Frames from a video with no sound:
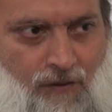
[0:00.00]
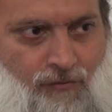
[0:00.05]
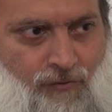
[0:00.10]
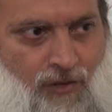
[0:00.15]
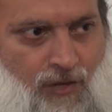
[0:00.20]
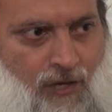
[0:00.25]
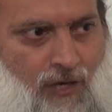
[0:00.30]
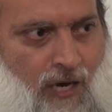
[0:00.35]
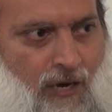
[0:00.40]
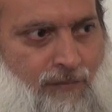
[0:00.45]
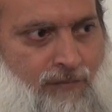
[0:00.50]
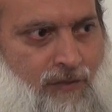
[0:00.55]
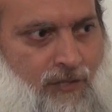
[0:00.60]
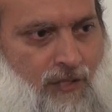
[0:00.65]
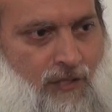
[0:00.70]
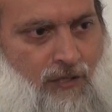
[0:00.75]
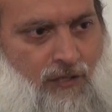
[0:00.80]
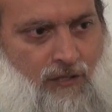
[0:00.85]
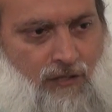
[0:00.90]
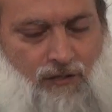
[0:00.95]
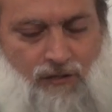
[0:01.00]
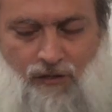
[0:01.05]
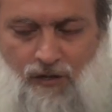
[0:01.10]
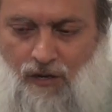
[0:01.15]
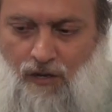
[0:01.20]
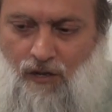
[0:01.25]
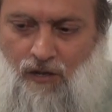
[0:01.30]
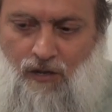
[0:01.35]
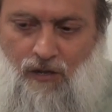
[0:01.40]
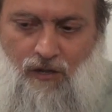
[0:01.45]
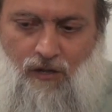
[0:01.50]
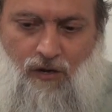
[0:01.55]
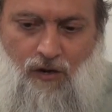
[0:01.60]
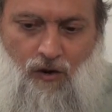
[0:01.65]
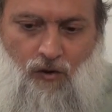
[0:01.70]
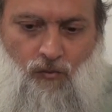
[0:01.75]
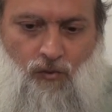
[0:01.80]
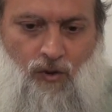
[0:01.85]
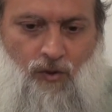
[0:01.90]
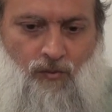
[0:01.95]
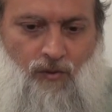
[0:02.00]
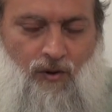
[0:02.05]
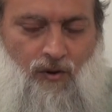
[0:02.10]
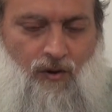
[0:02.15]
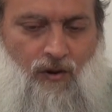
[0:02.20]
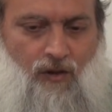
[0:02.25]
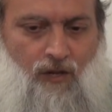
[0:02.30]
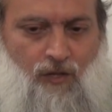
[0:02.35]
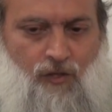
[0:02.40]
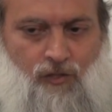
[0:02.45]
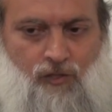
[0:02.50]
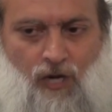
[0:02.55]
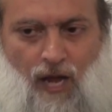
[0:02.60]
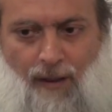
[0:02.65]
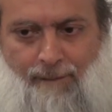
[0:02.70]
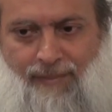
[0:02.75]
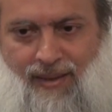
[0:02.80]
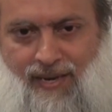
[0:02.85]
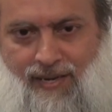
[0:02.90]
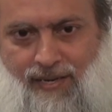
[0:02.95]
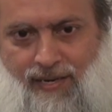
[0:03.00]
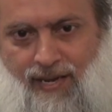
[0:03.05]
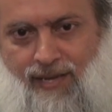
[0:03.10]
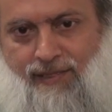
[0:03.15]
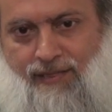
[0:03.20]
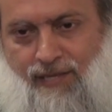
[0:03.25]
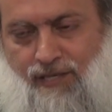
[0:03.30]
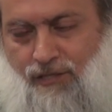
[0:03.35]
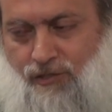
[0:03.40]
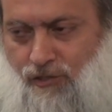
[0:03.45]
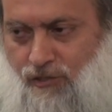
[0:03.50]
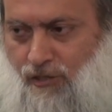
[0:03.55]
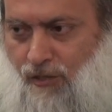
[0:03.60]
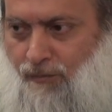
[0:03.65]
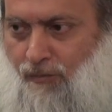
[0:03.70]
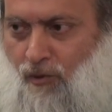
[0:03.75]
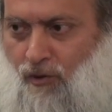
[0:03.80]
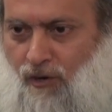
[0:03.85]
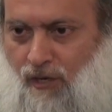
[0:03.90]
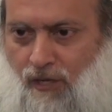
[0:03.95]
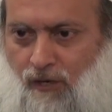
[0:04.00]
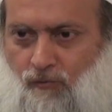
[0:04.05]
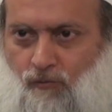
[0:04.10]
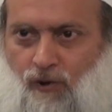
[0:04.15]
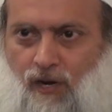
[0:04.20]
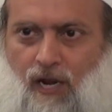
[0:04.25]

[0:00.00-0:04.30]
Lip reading: If he comes here, you know, we will stop at nothing to support him.